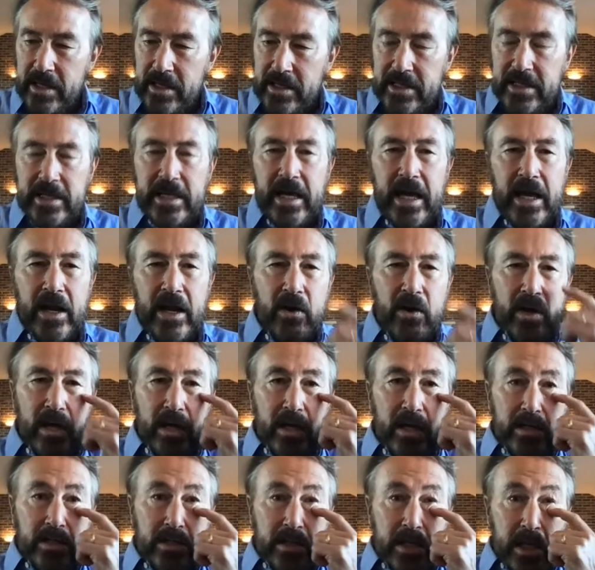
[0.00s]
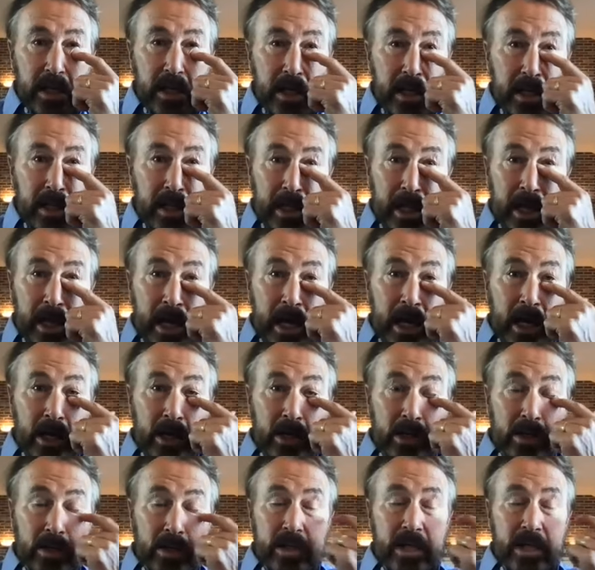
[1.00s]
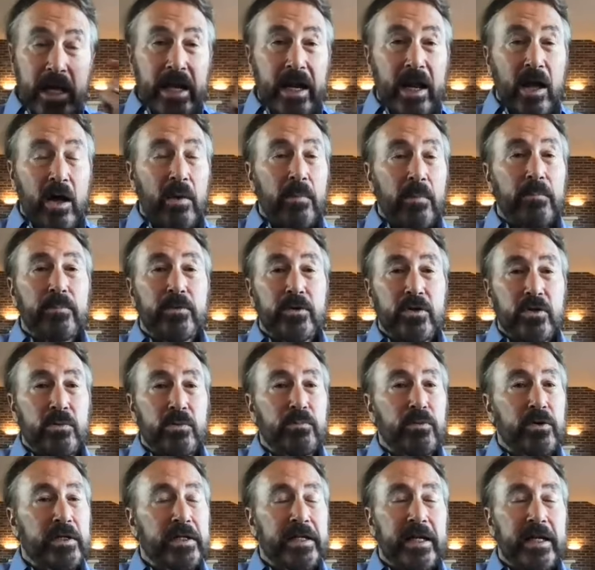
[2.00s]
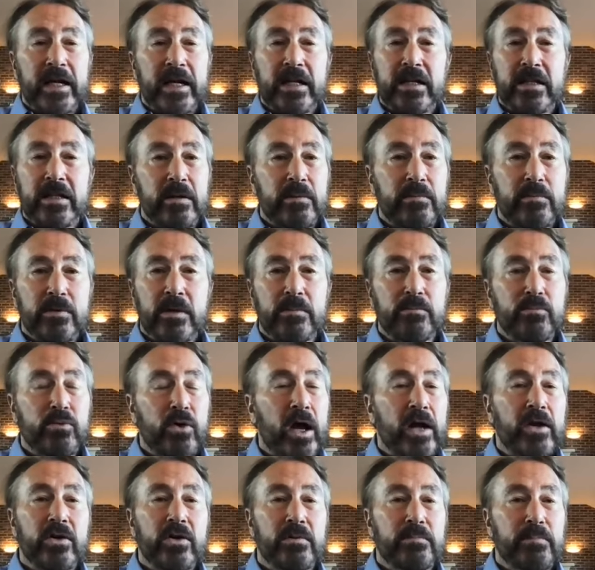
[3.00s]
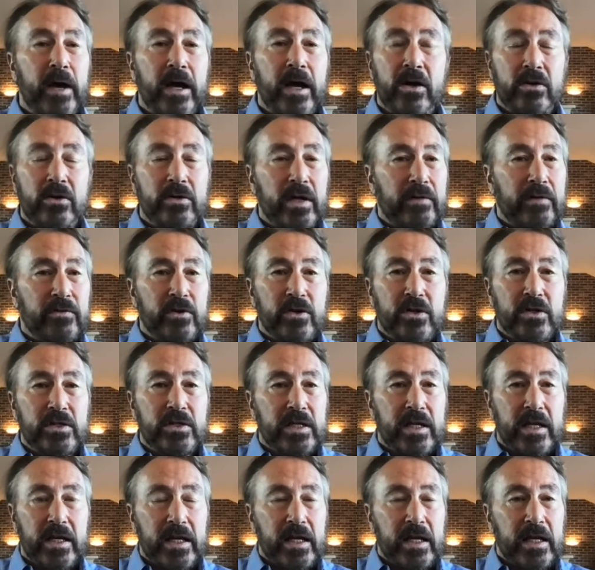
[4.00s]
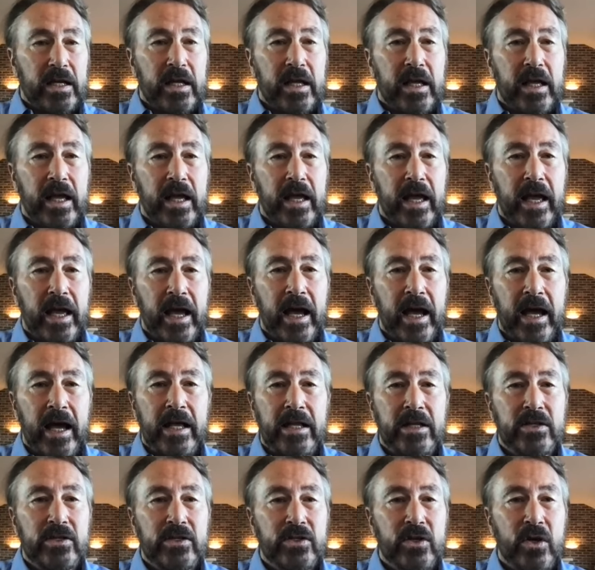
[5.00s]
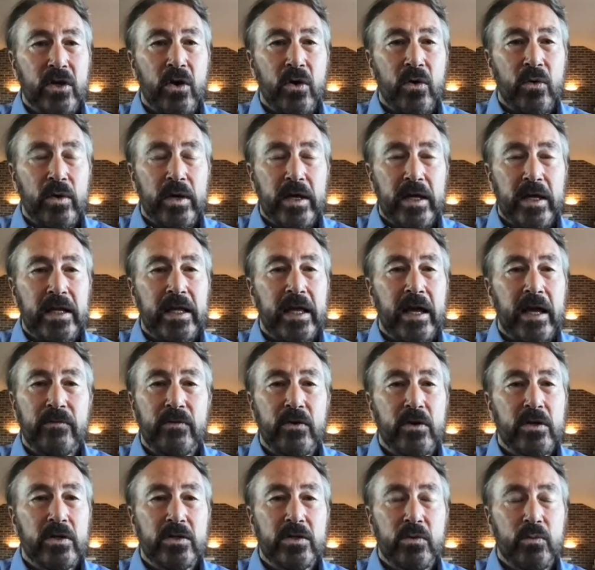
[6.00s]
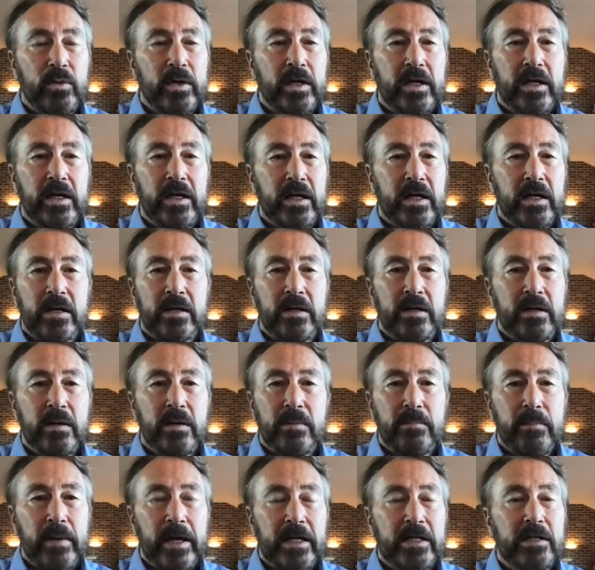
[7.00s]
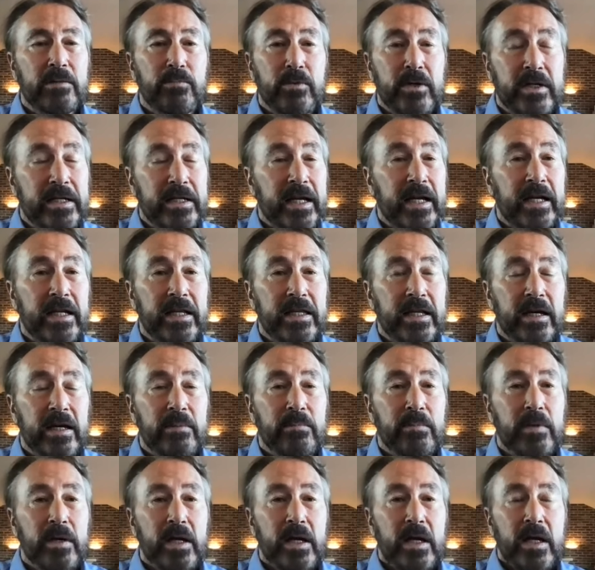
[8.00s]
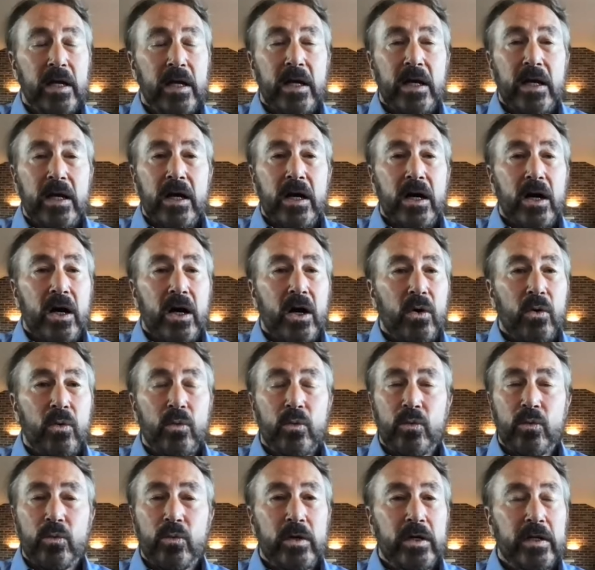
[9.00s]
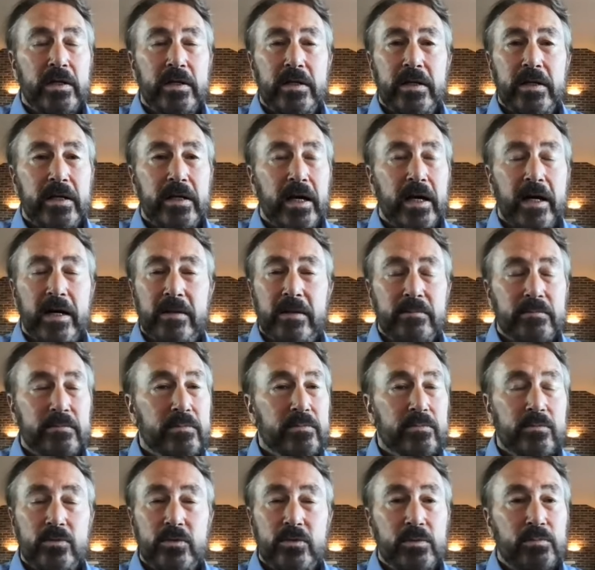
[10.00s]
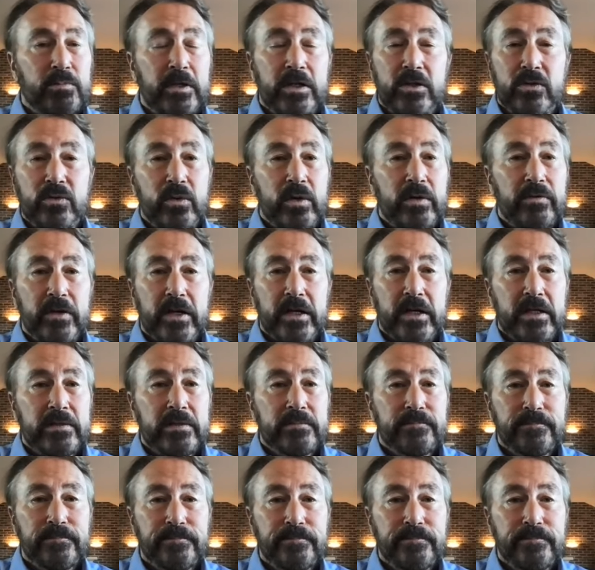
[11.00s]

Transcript: key areas that help to protect the broader biodiversity. And so any efforts that we can make to protect them would be terrific.